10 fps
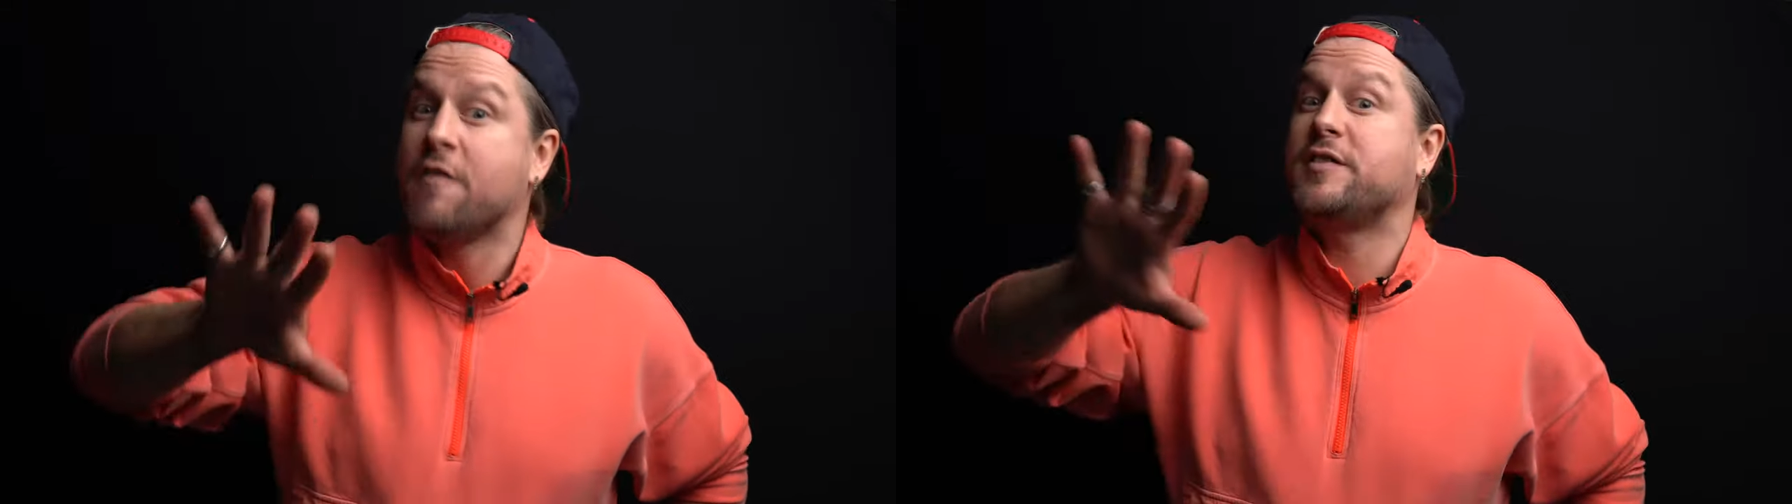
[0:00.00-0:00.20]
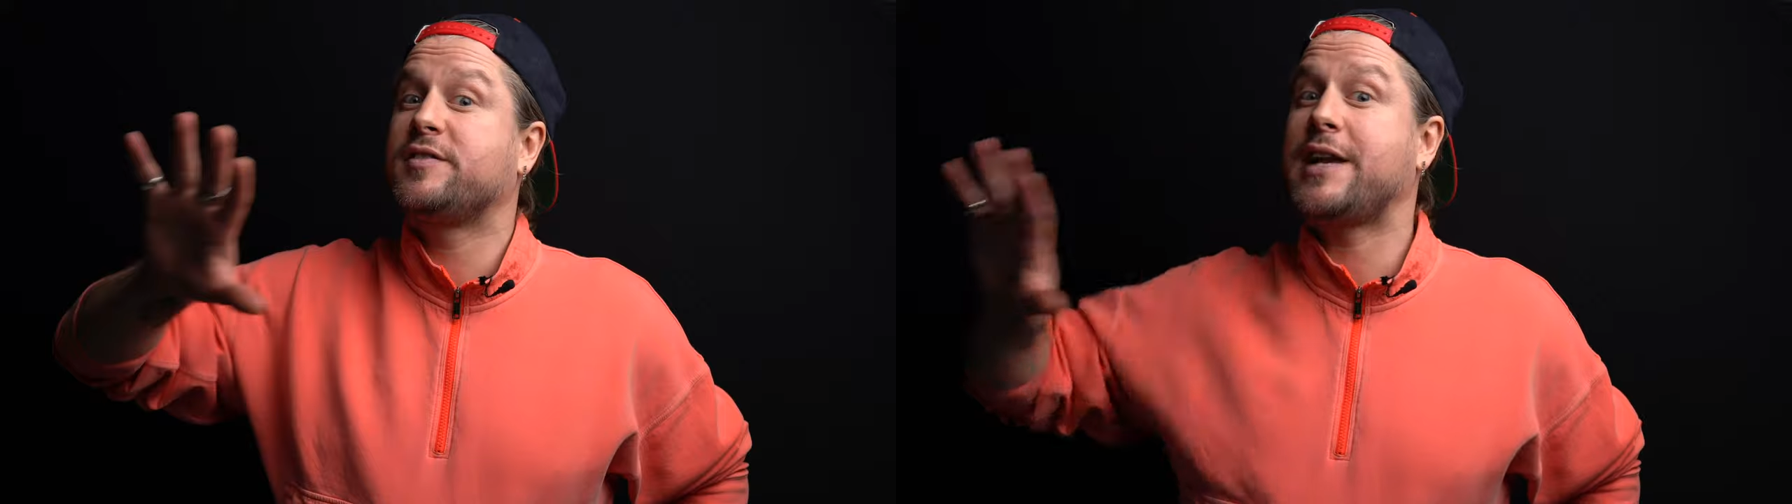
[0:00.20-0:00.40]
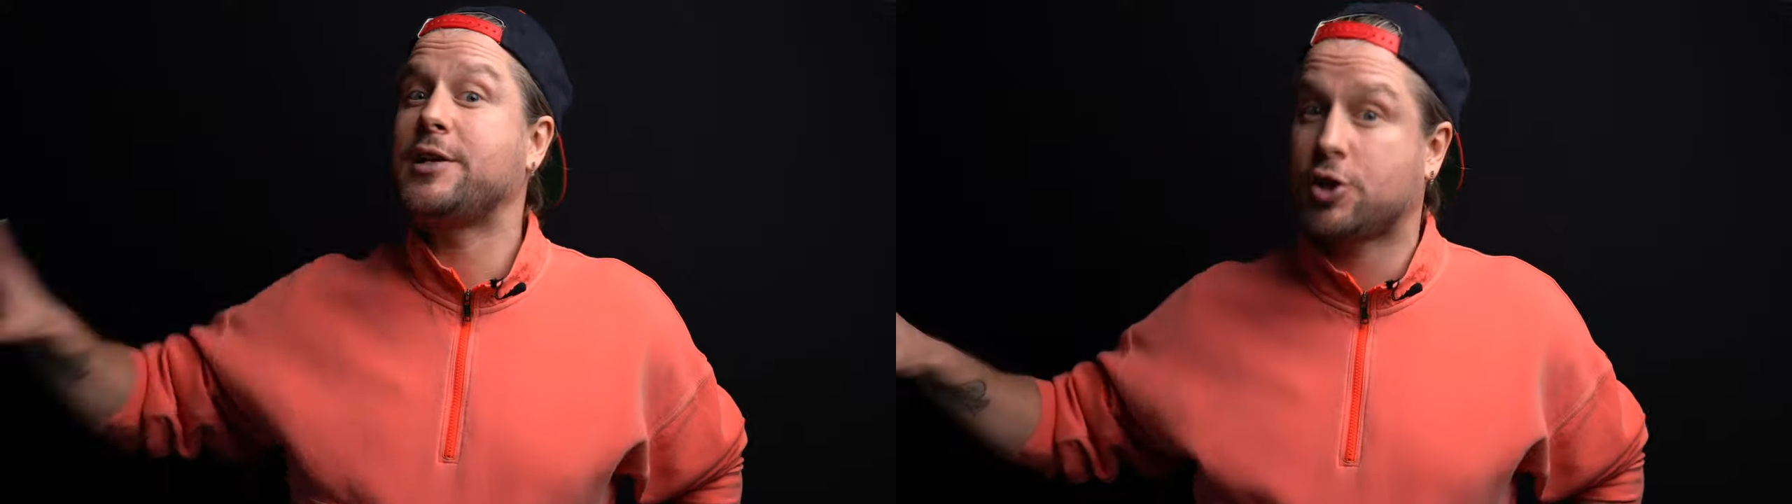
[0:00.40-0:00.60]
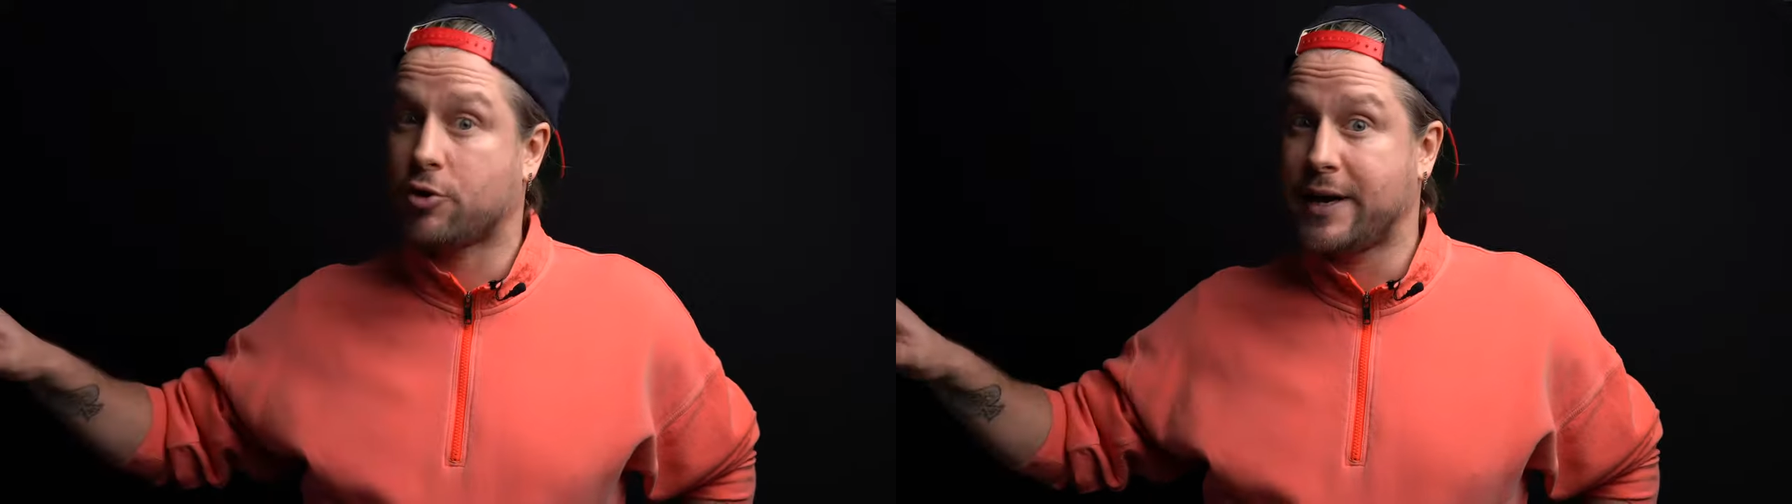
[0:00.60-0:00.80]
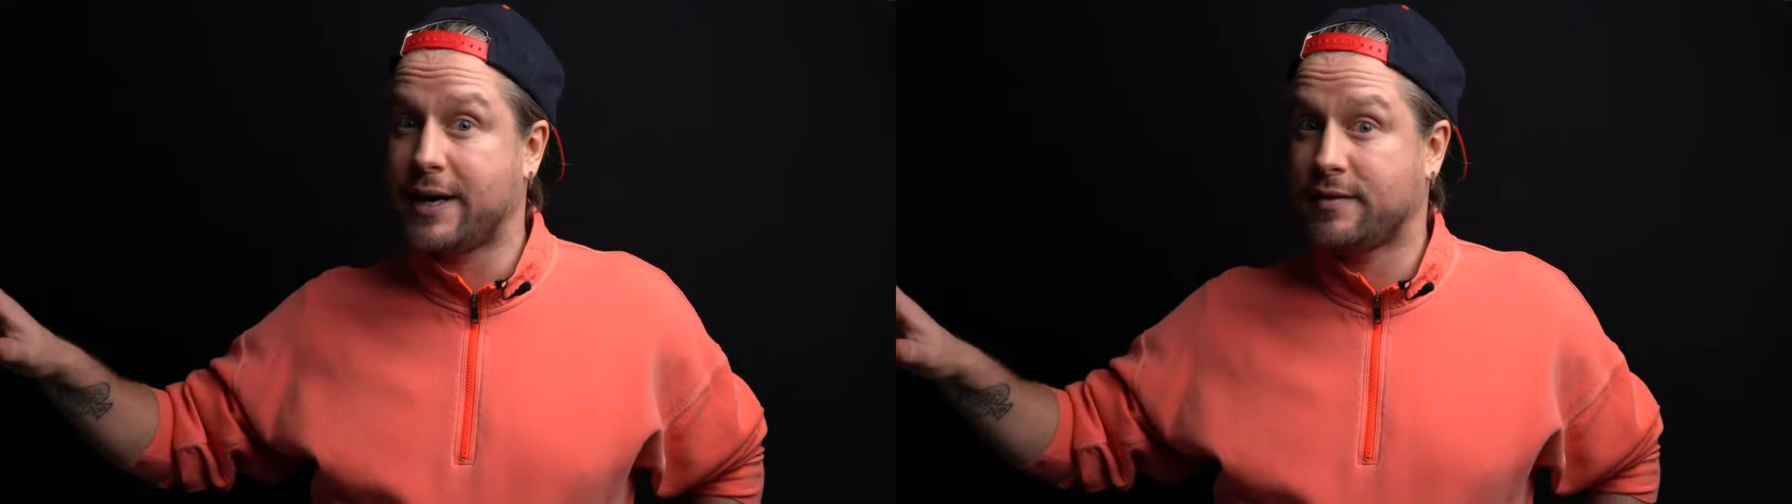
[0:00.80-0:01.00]
for
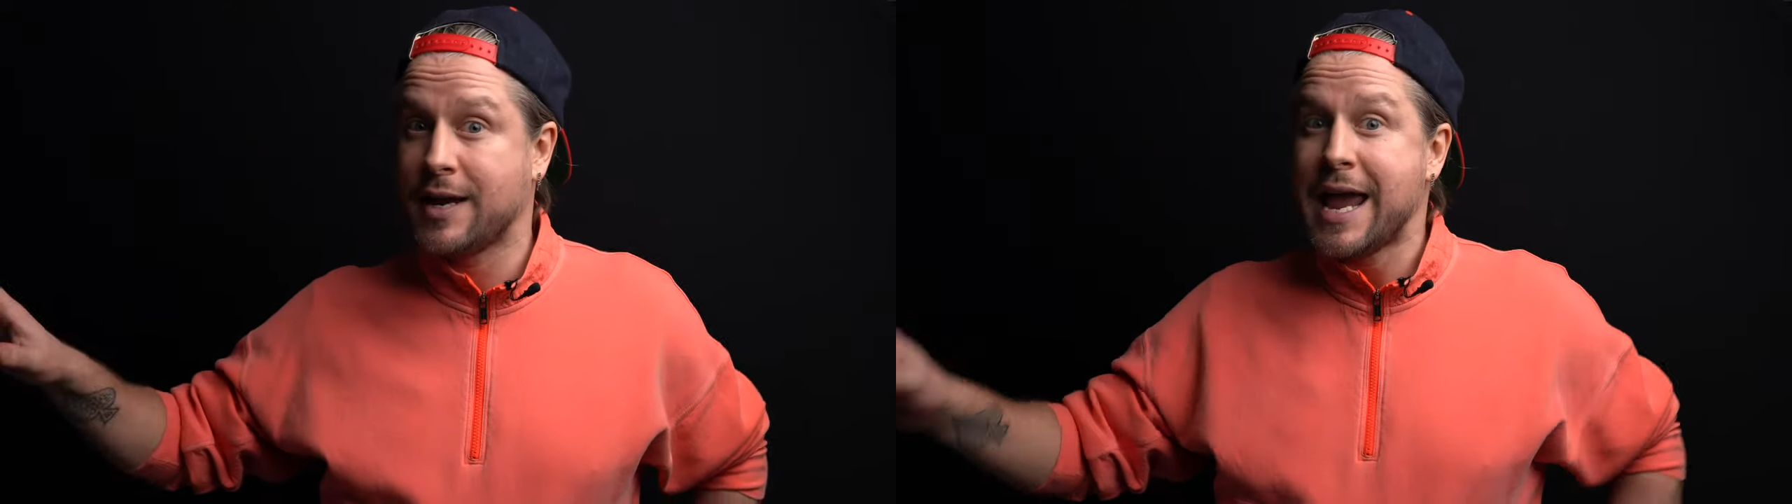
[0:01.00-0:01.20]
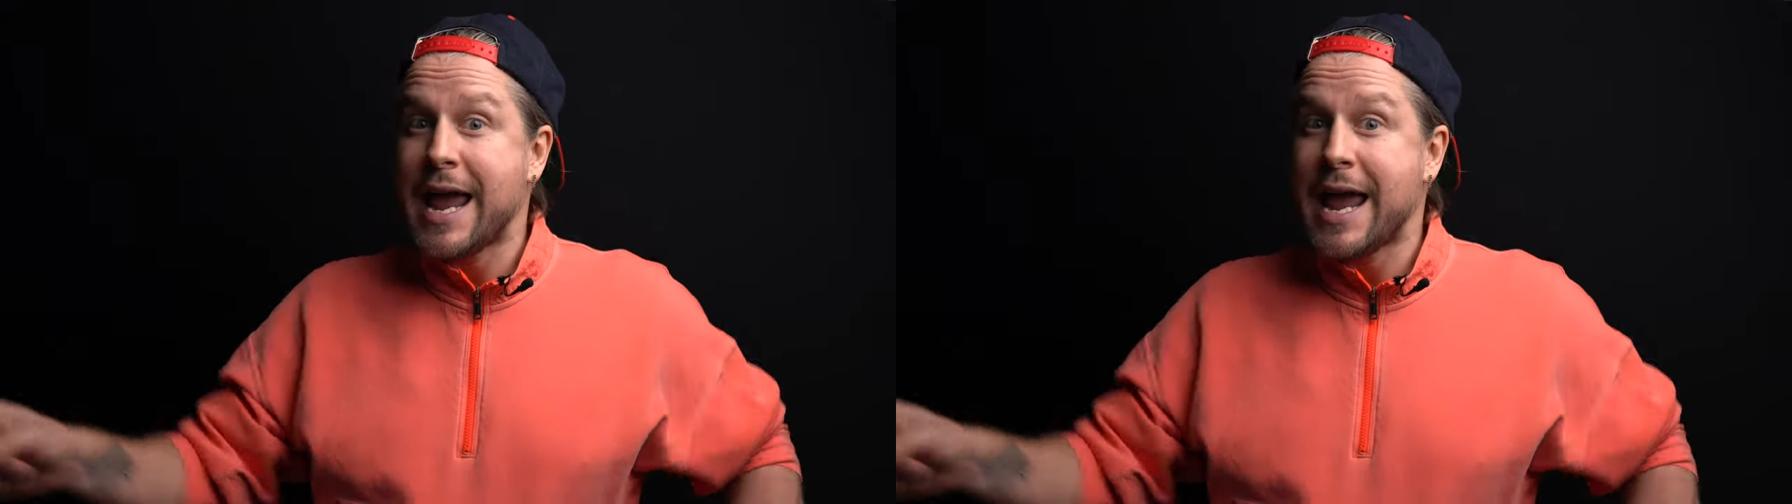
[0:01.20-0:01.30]
centuries.